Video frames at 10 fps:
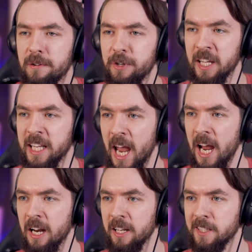for the
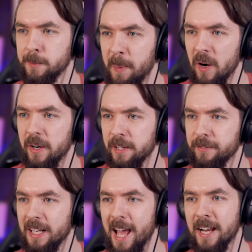Gaelic spirit of
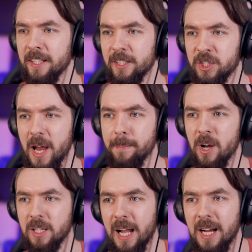the land of the
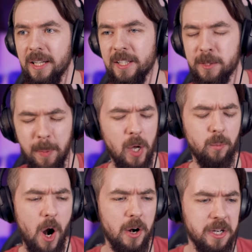Shamrock Island, the Spud
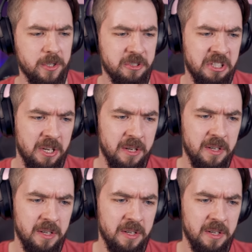Warriors,